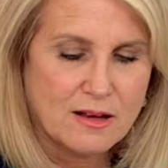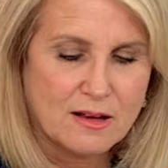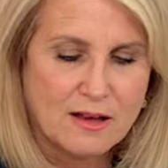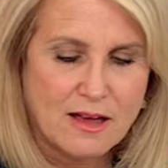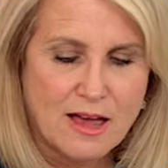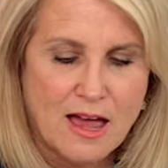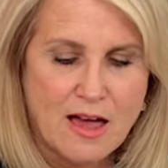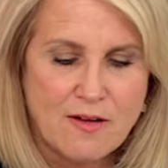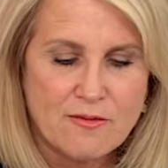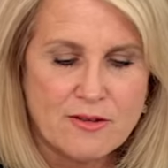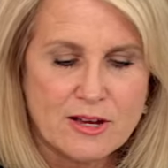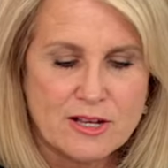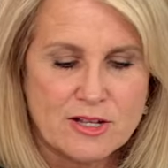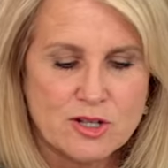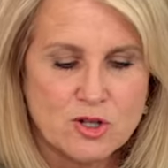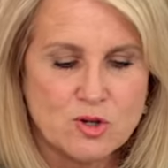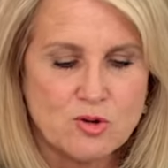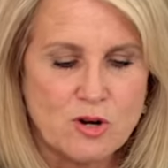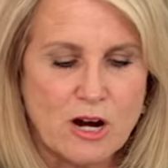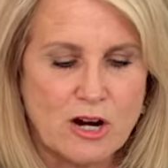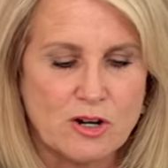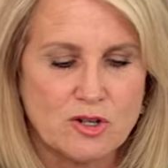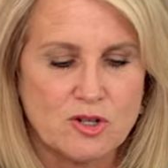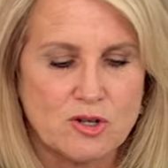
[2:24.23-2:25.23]
heavy
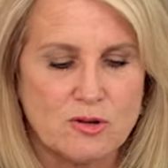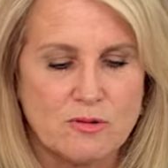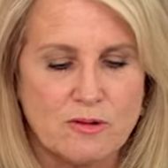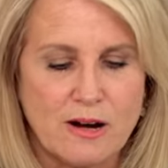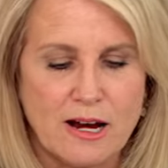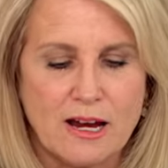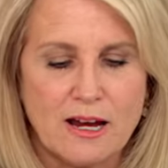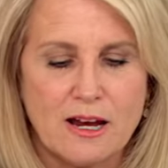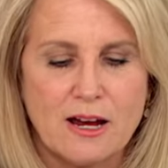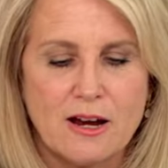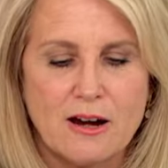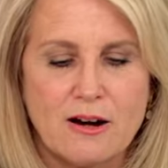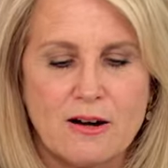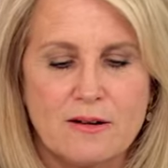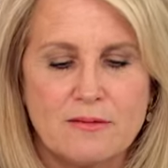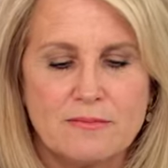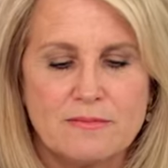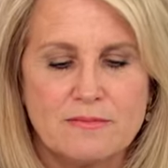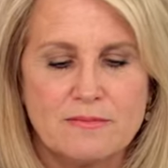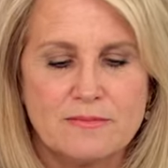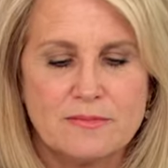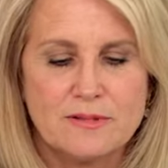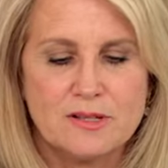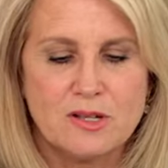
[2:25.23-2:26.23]
structure right here.
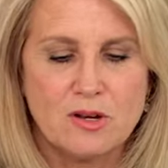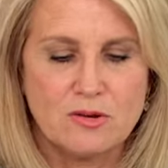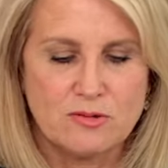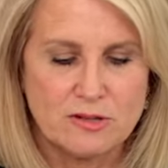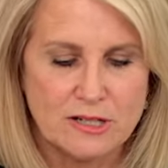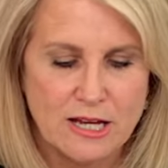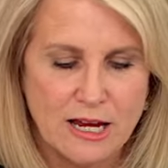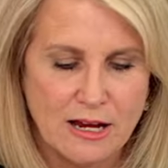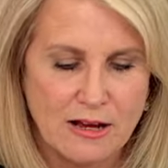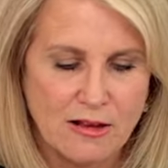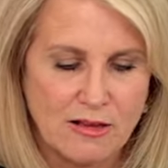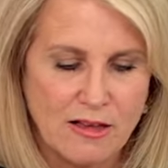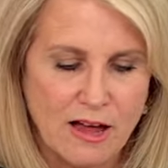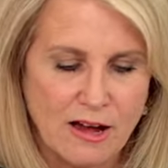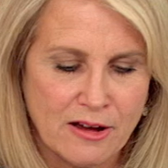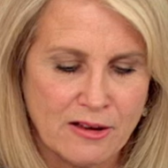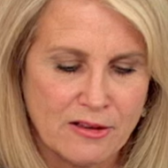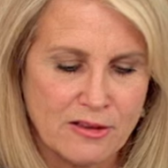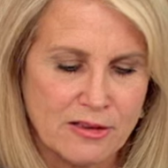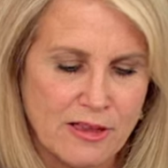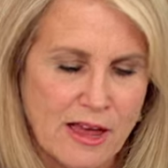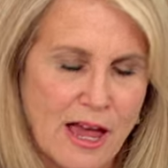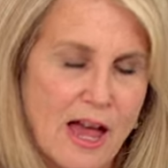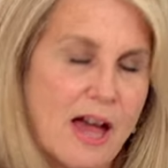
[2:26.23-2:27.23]
So take a look
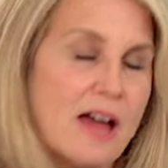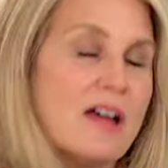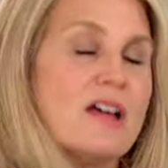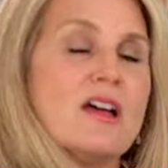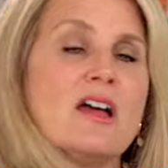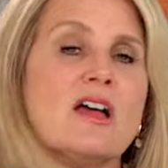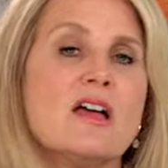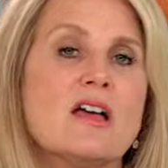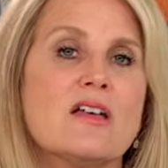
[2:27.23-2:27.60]
at that.